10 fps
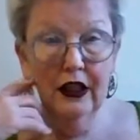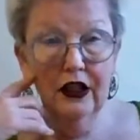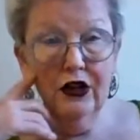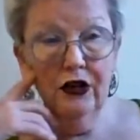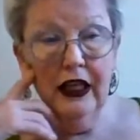
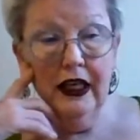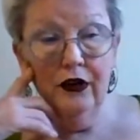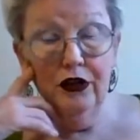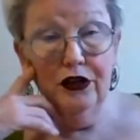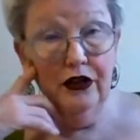Should I
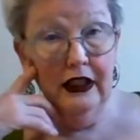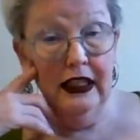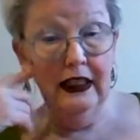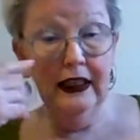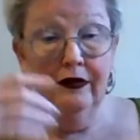or shouldn't
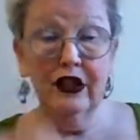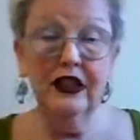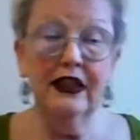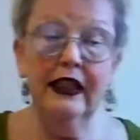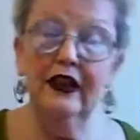I leave?
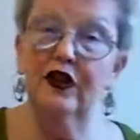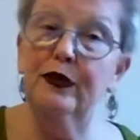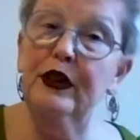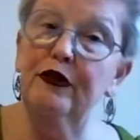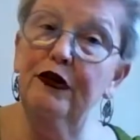Just like you've
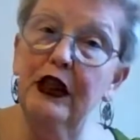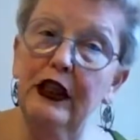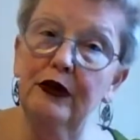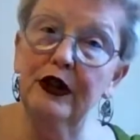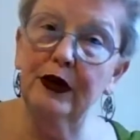been
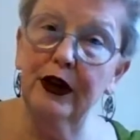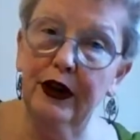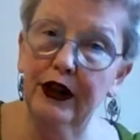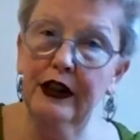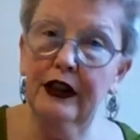feeling with
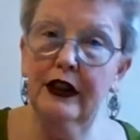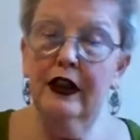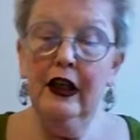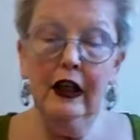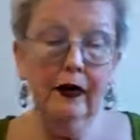work.
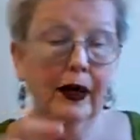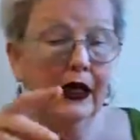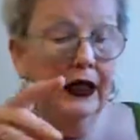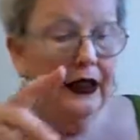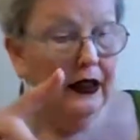
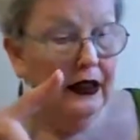But